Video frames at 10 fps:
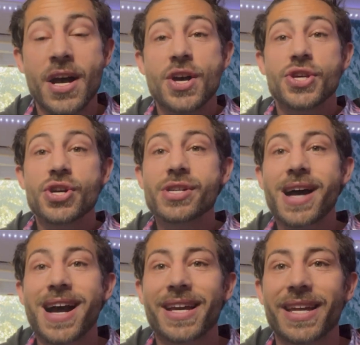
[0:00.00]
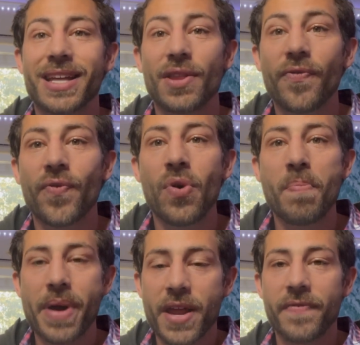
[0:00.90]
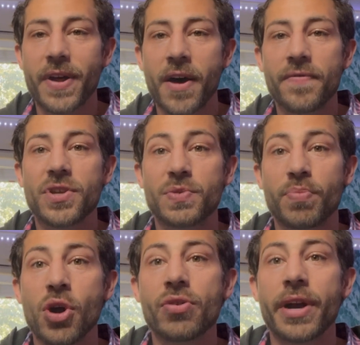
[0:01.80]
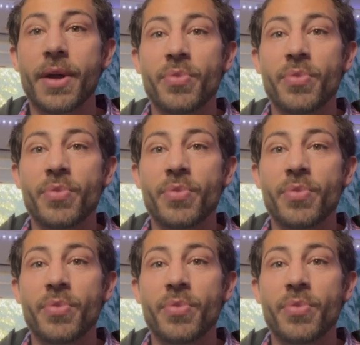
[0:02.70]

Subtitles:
you're not going to get the full benefit of this program.